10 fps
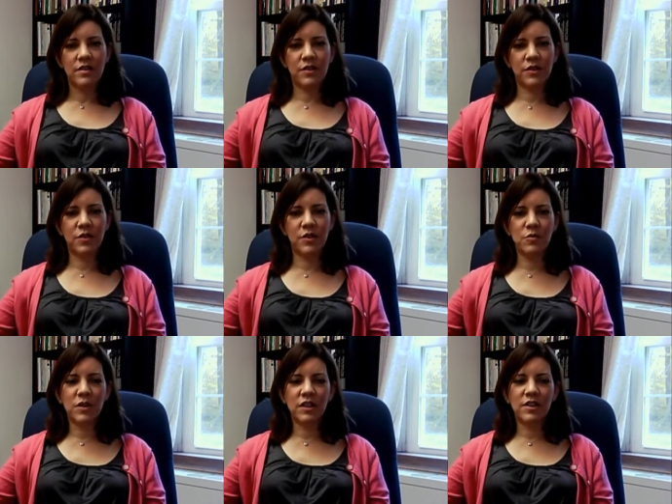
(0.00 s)
The student
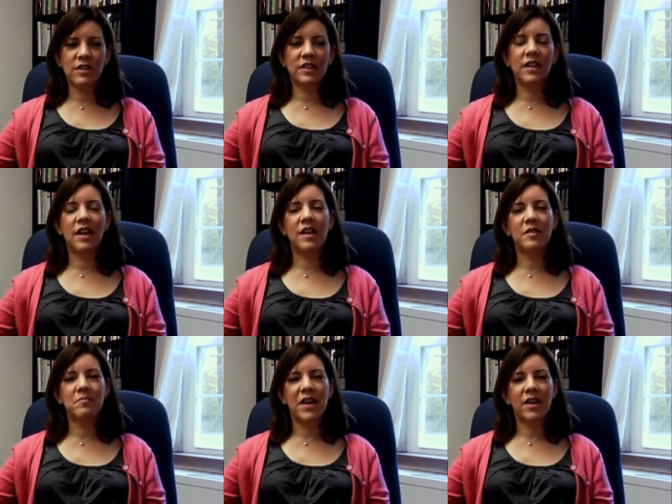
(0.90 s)
will learn a lot
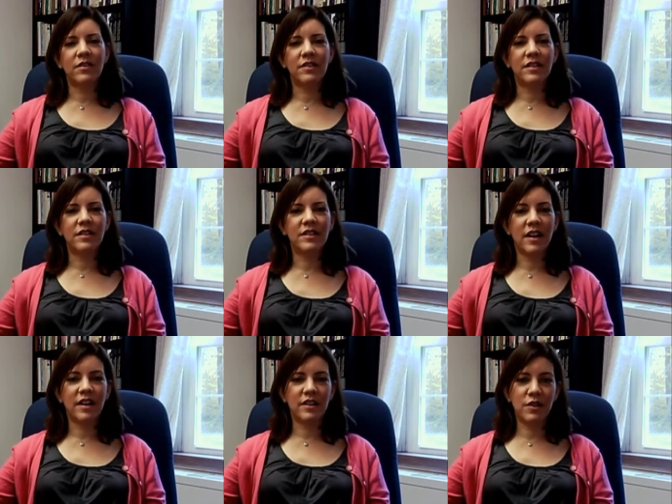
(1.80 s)
about
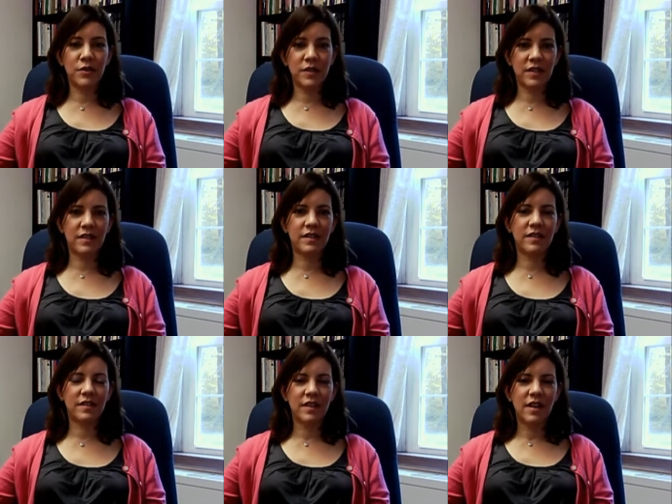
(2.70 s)

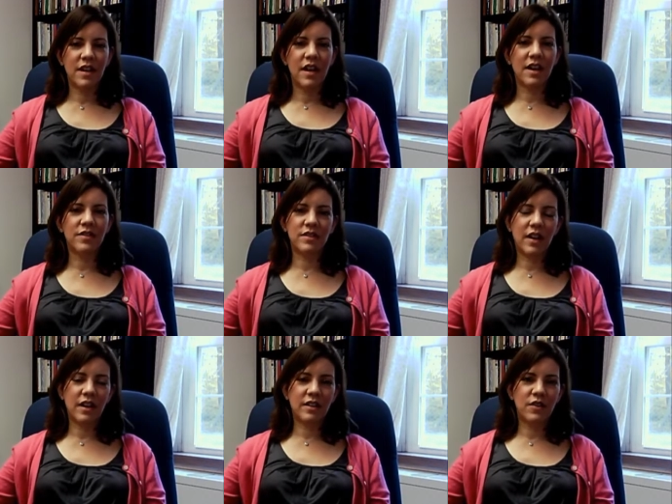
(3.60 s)
diagnosis and the
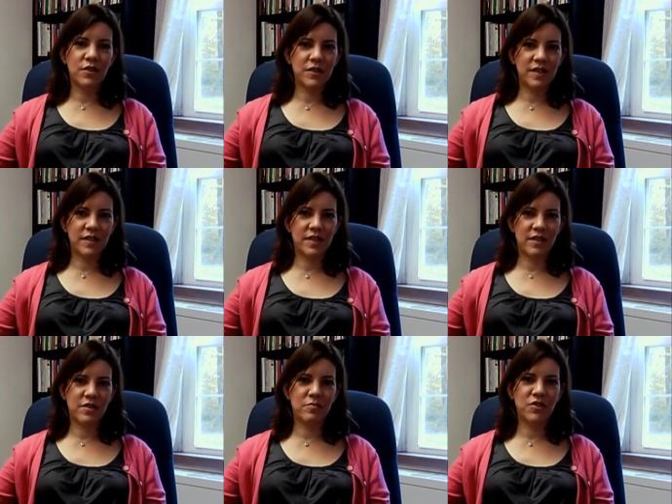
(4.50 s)
diagnoses that
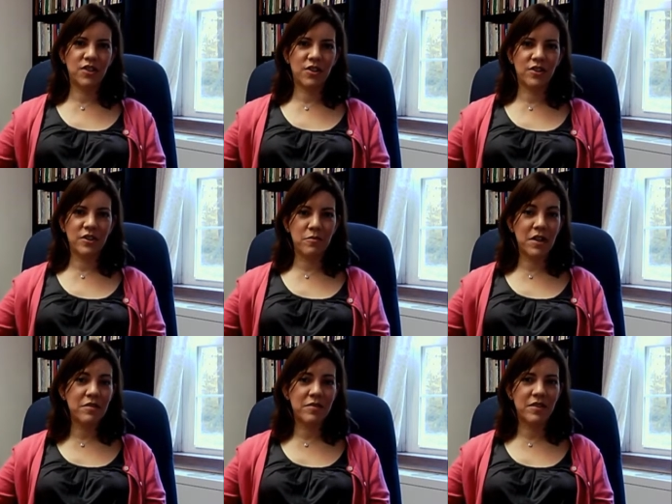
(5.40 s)
are particularly
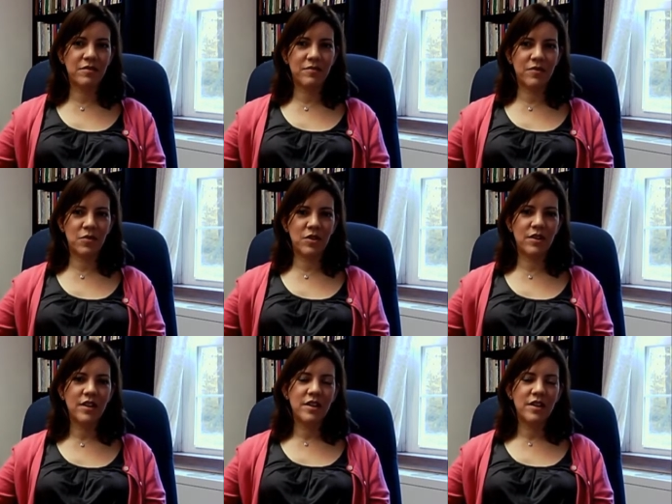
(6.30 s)
relevant for